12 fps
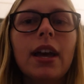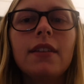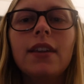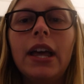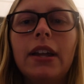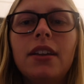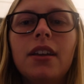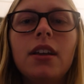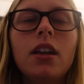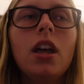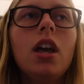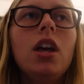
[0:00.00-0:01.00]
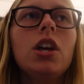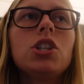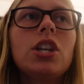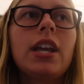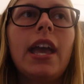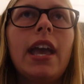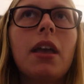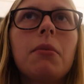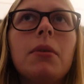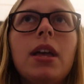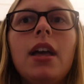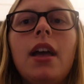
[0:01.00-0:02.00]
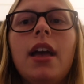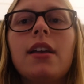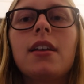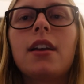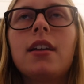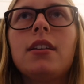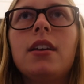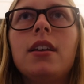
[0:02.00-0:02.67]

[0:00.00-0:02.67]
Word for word: And then she came and